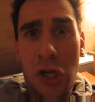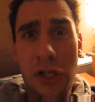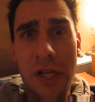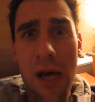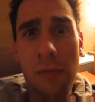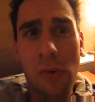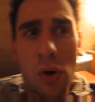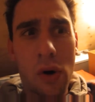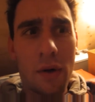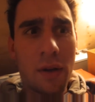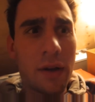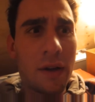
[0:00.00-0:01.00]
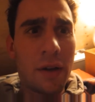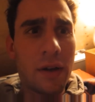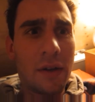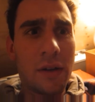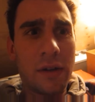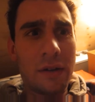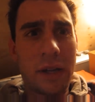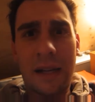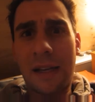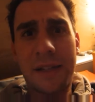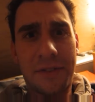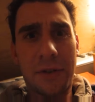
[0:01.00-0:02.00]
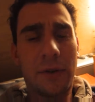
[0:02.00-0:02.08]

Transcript: because I'm not an English